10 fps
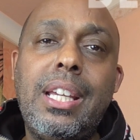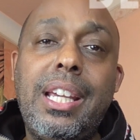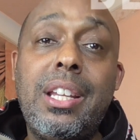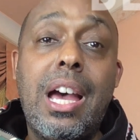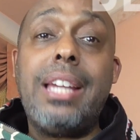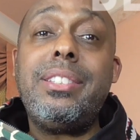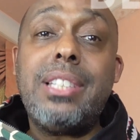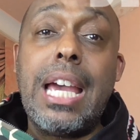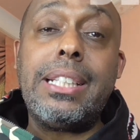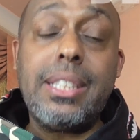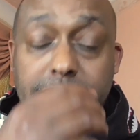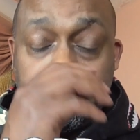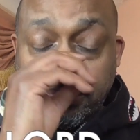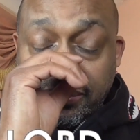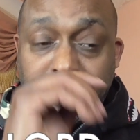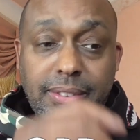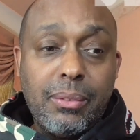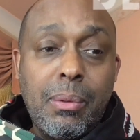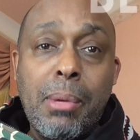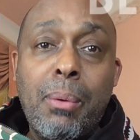In hindsight,
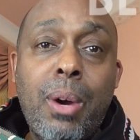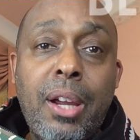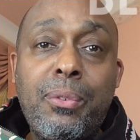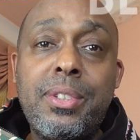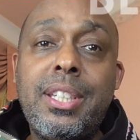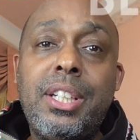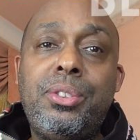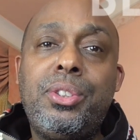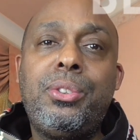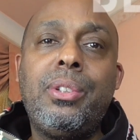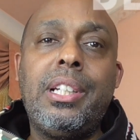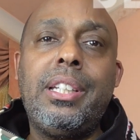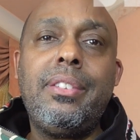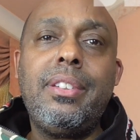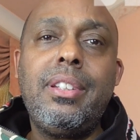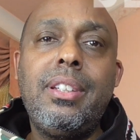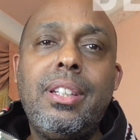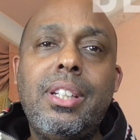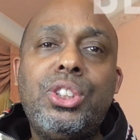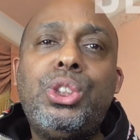when my wife was saying she was struggling,
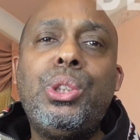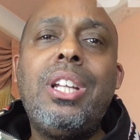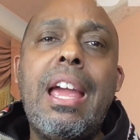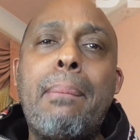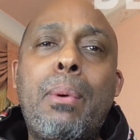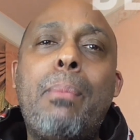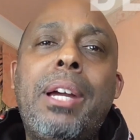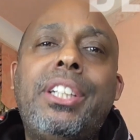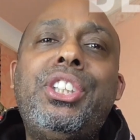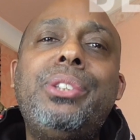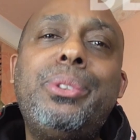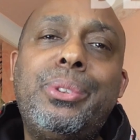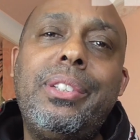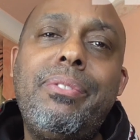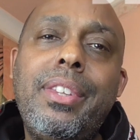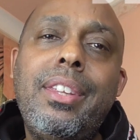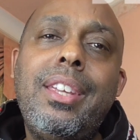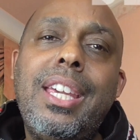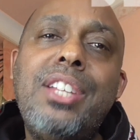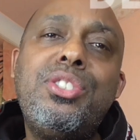should I have put my children
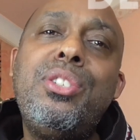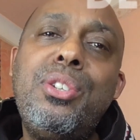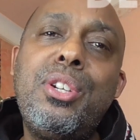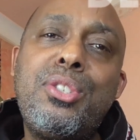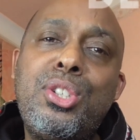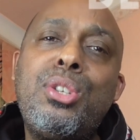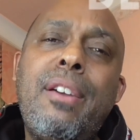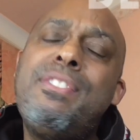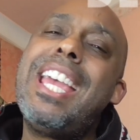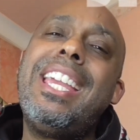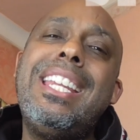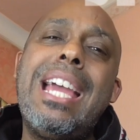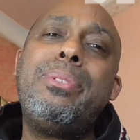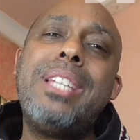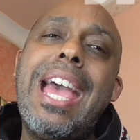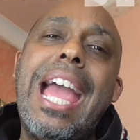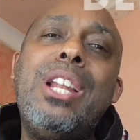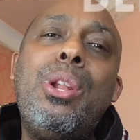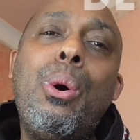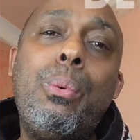into nursery? Should I have taken out a
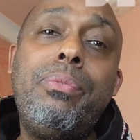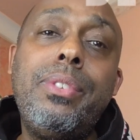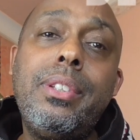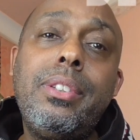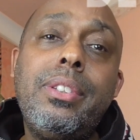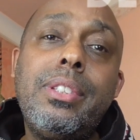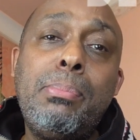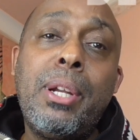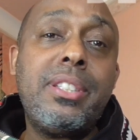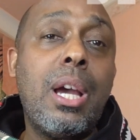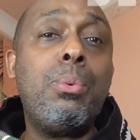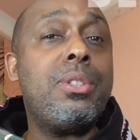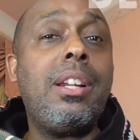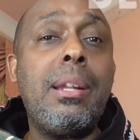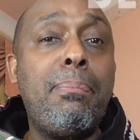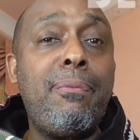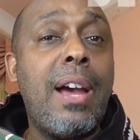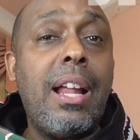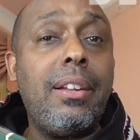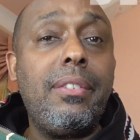loan? To be honest, I wasn't on
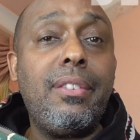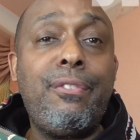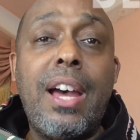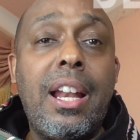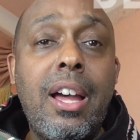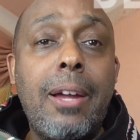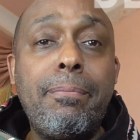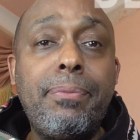that lot.